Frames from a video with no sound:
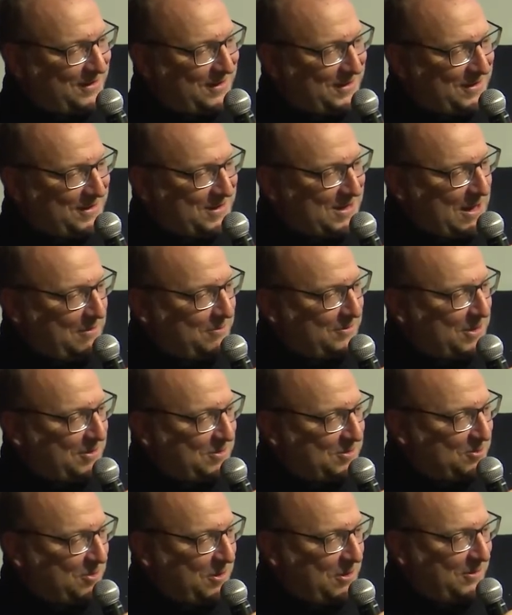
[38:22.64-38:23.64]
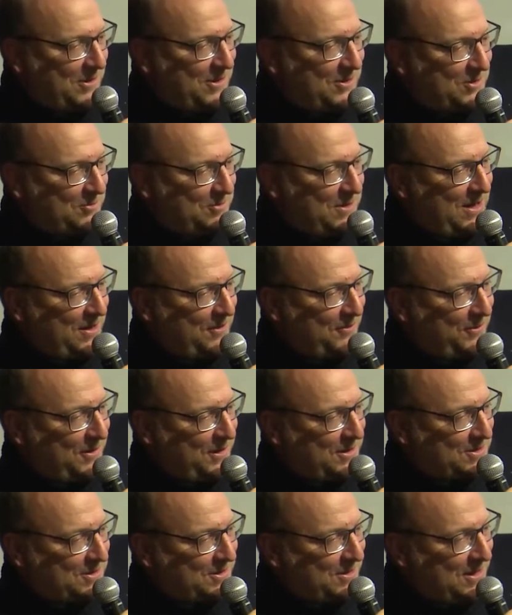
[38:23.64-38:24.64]
sometimes probably to make
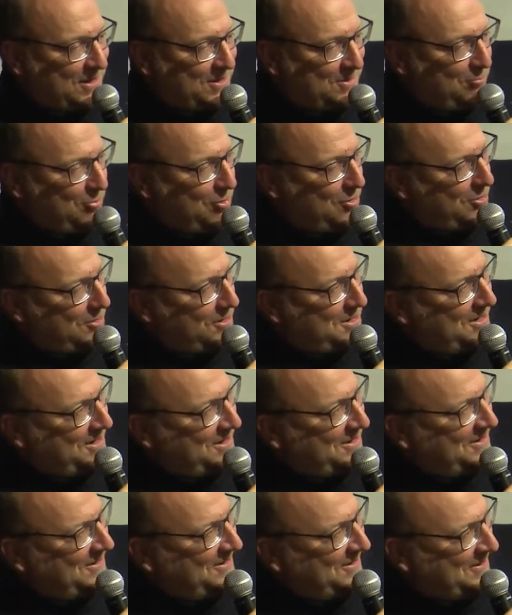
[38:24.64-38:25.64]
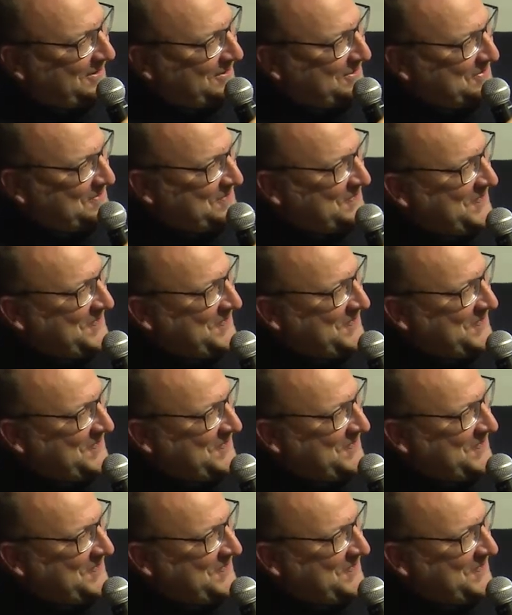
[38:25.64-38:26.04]
things less boring, you know.